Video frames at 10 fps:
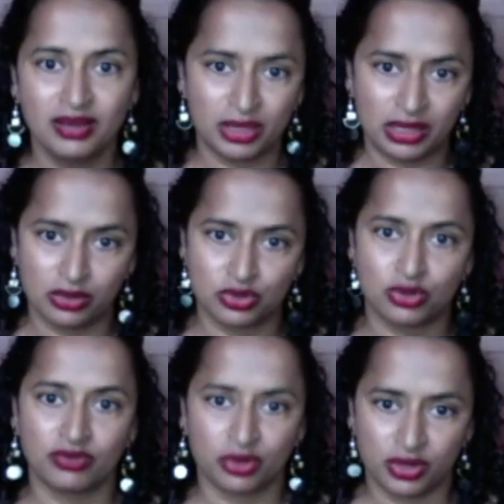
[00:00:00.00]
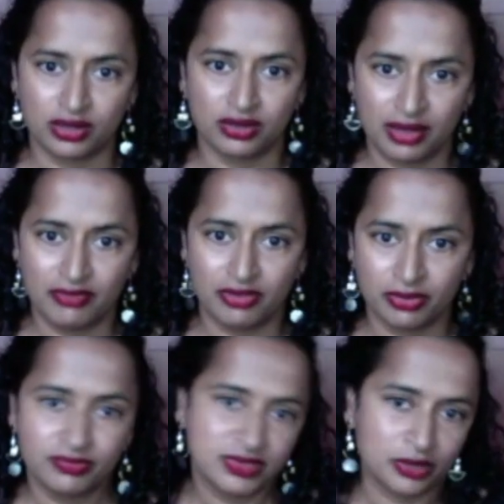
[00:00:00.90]
below sort of a critical level
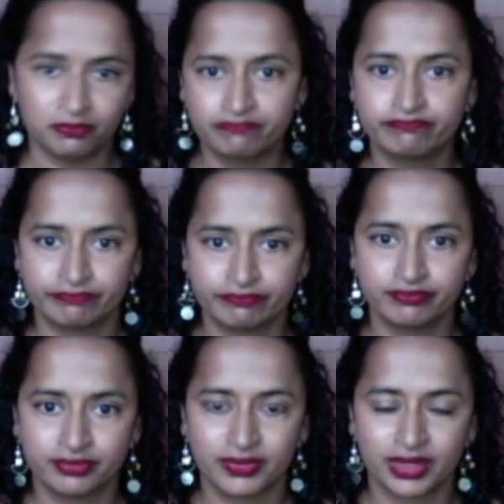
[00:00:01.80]
so so